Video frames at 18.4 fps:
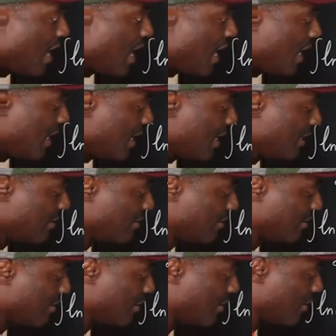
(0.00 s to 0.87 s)

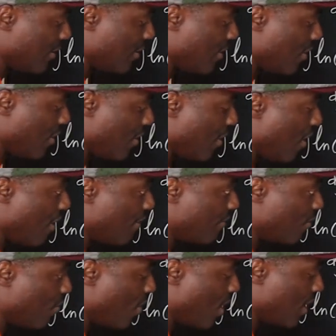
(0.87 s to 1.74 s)
ln
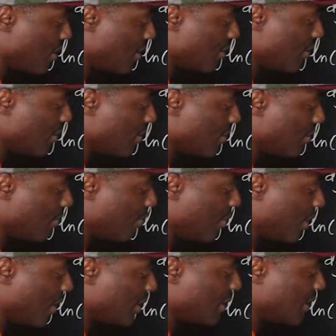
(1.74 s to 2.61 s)
of 1
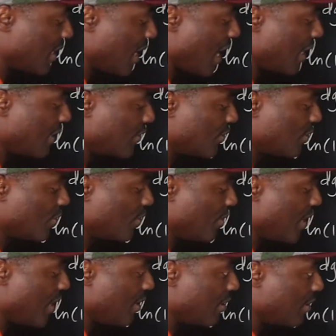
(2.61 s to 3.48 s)
plus x
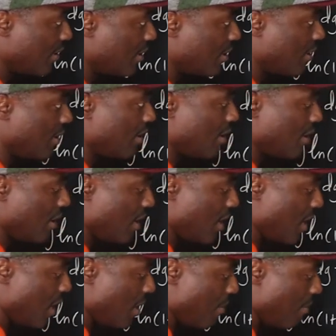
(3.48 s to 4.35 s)
squared
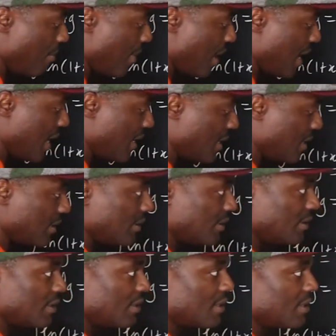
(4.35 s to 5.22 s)

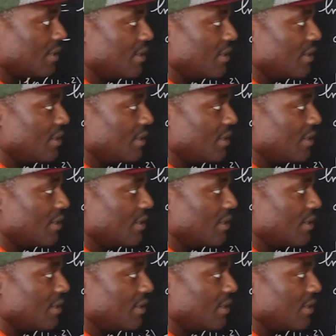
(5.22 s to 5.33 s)
minus